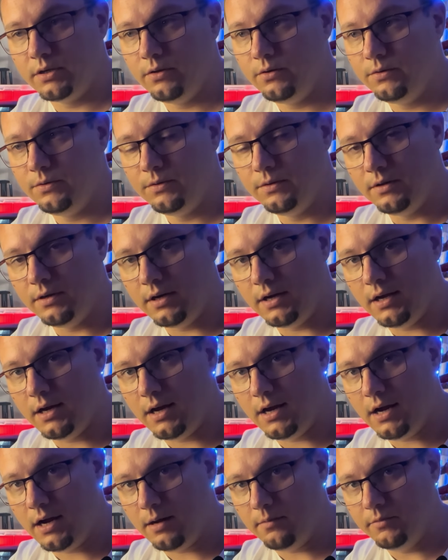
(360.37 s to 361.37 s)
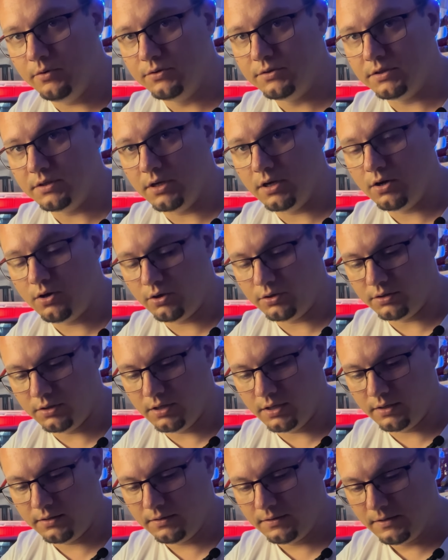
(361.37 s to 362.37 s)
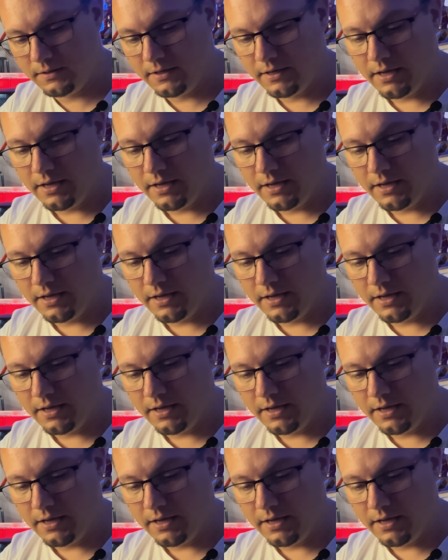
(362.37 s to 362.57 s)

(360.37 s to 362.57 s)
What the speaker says: glue, I'm using a hot gun.